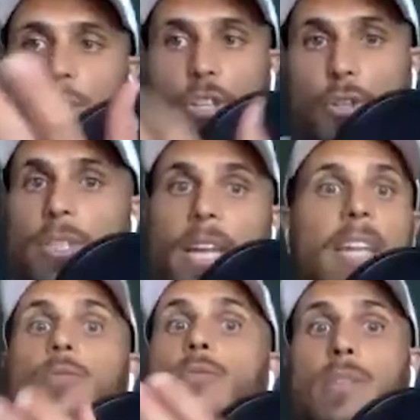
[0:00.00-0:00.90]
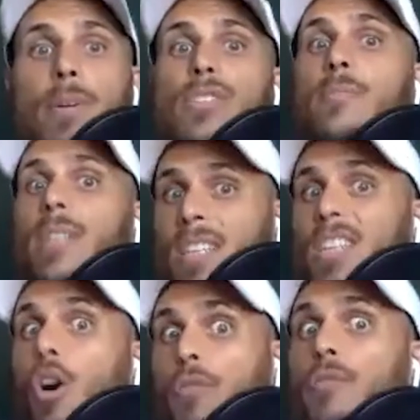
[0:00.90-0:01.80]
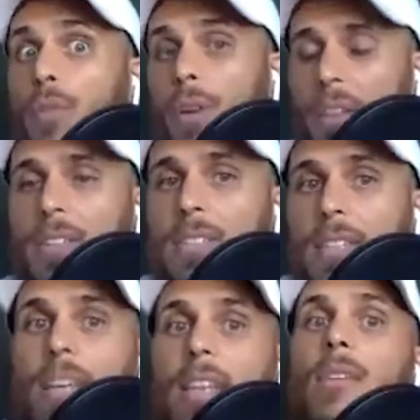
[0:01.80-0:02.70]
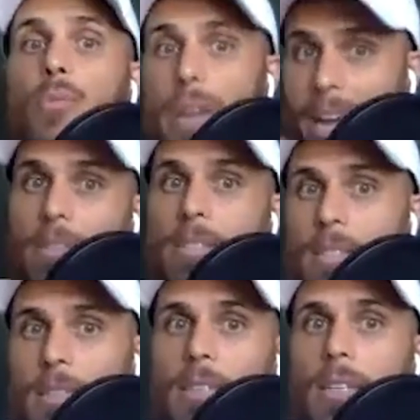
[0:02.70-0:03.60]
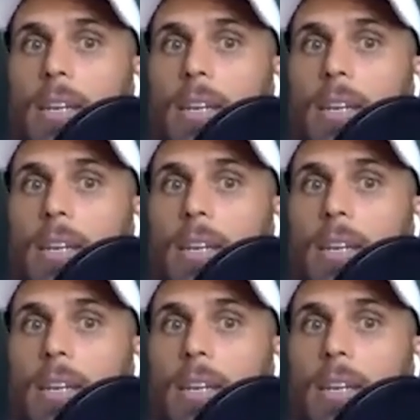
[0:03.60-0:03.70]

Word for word: you're taking responsibility on for others and they're renouncing it,